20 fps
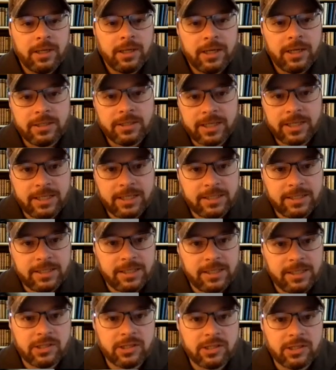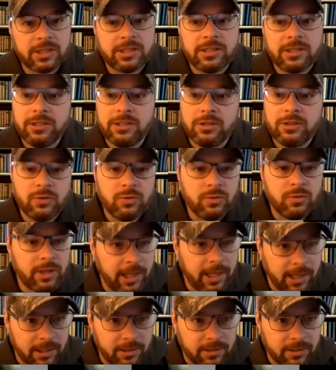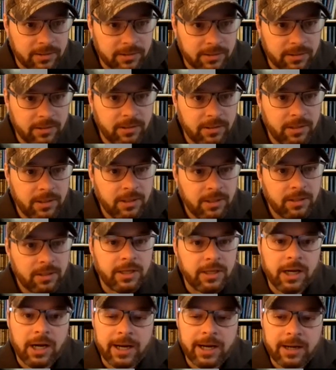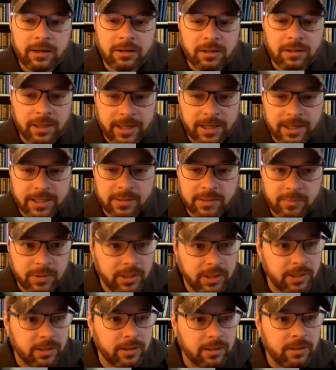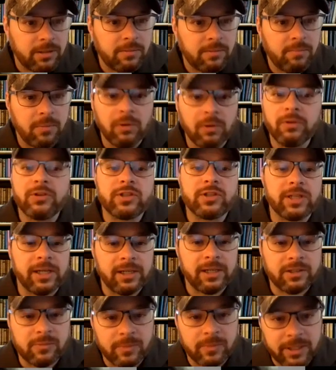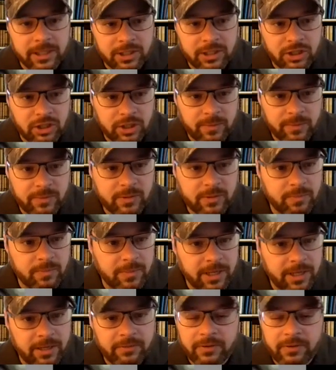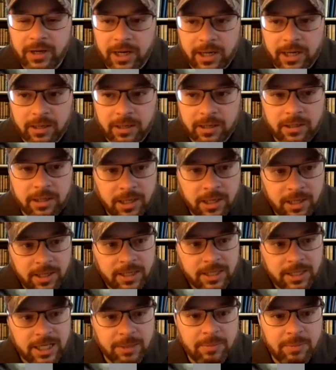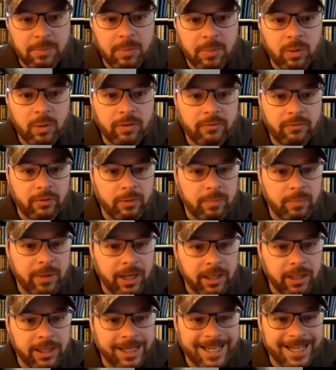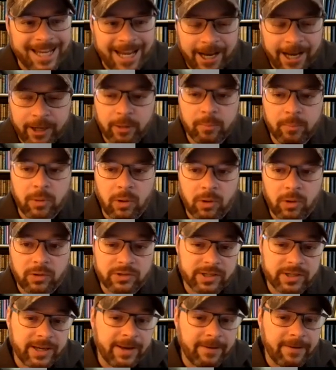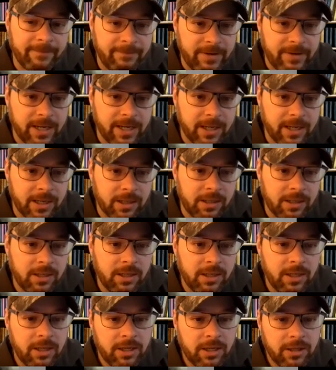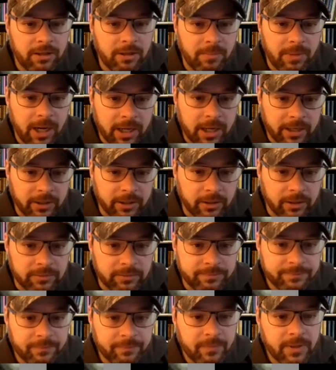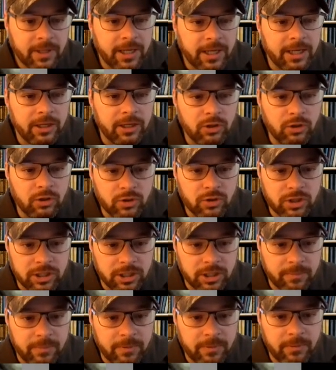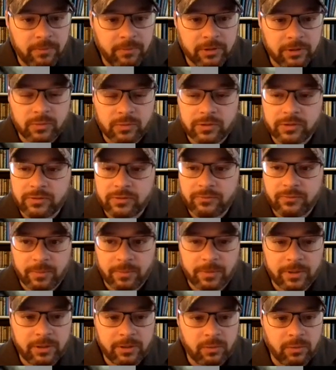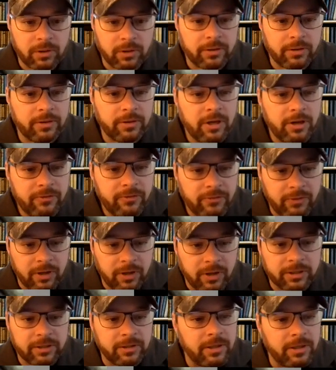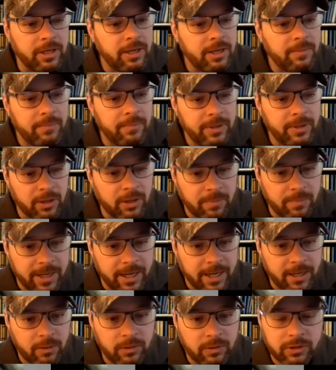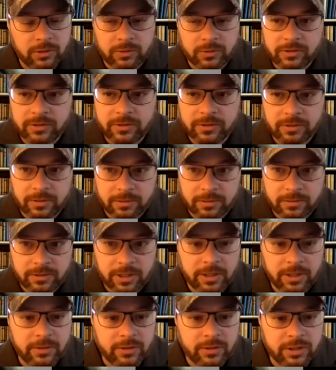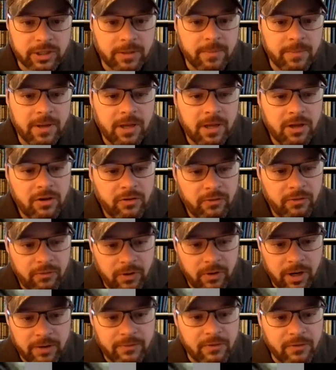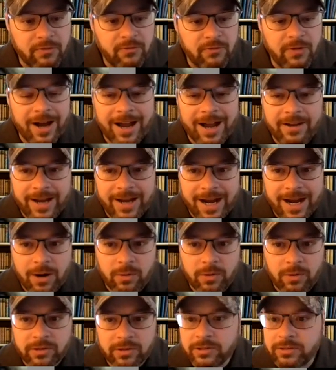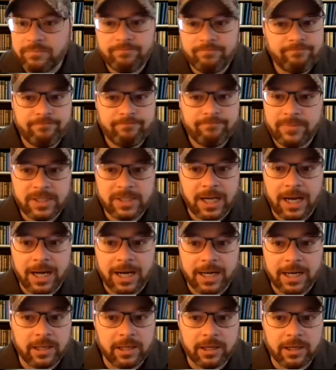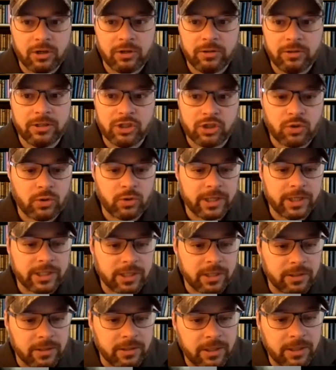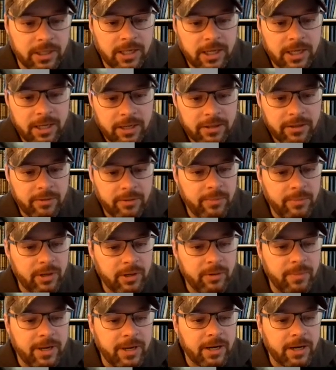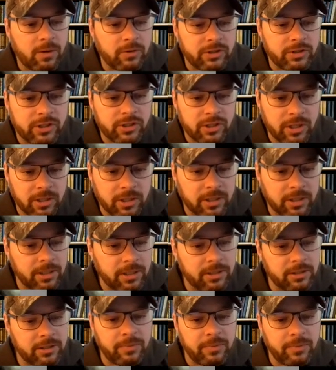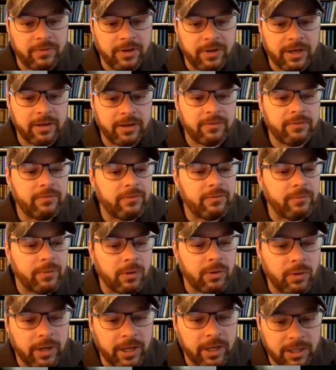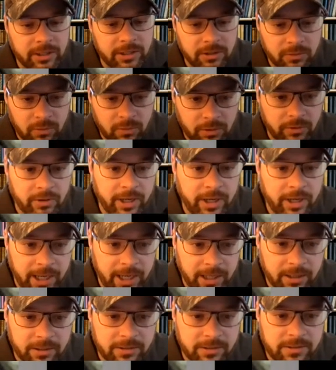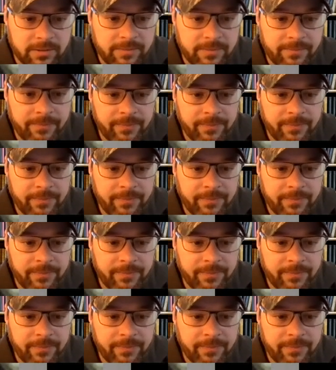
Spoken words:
As 1862 ends, the ironclads appear. Both sides made ships made of iron, capable of repelling cannonballs and fire. The Monitor, a new ship, which was from the North, fought the Merrimac, which was a Southern ship, fought for 5 hours, tied. They couldn't destroy each other. The Merrimac was sunk to prevent it from going into Northern hands.